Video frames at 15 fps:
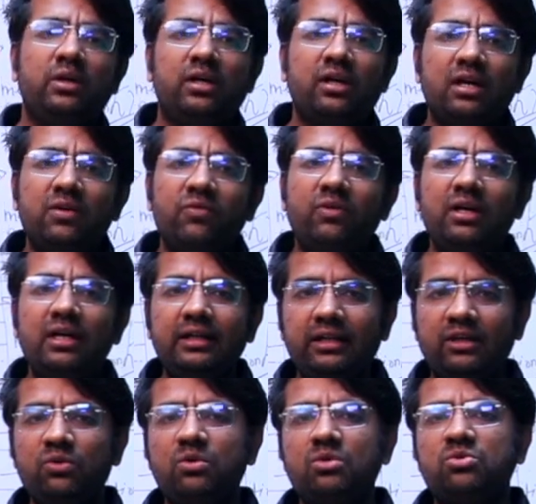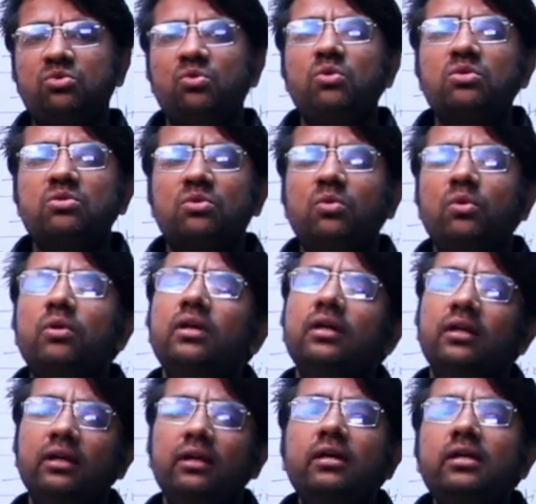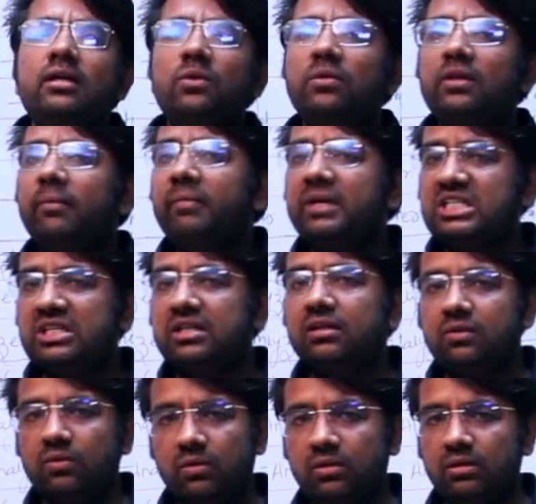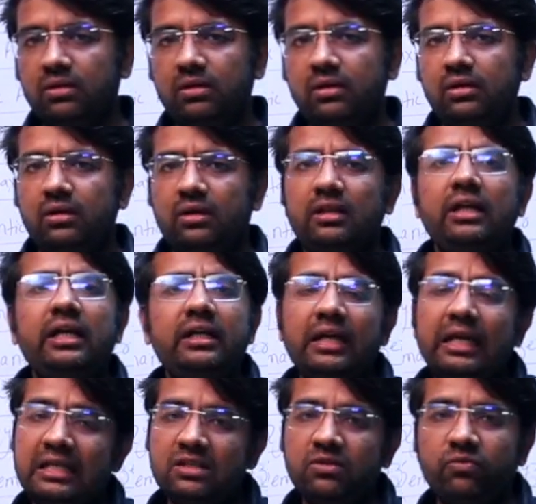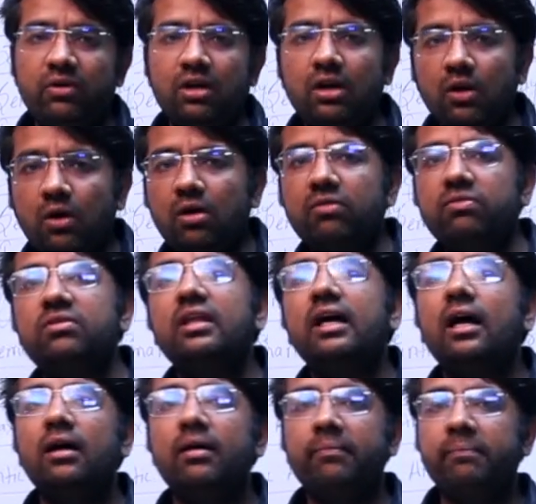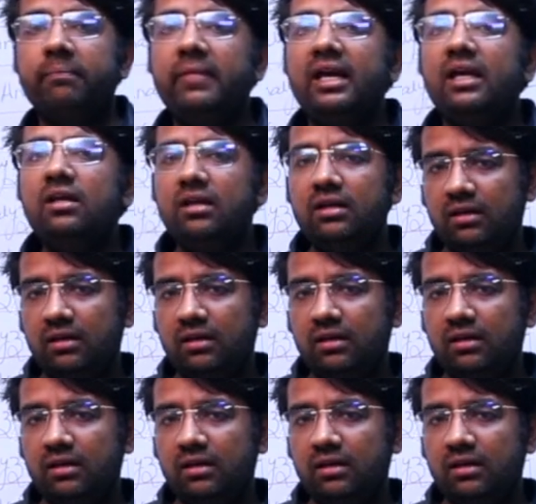convert your source code into the machine code. It is one of the main